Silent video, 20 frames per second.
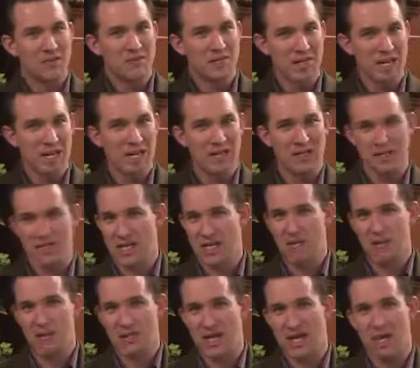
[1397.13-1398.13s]
sins.
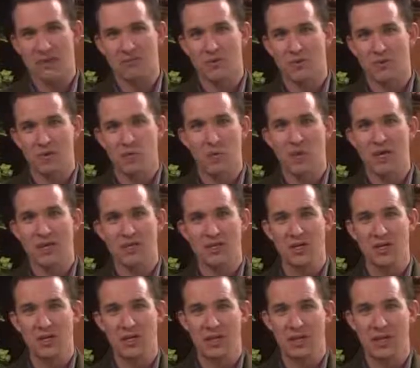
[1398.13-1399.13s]
Hebrews 9, verse
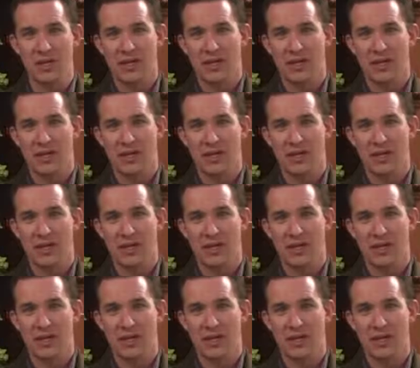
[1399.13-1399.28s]
22.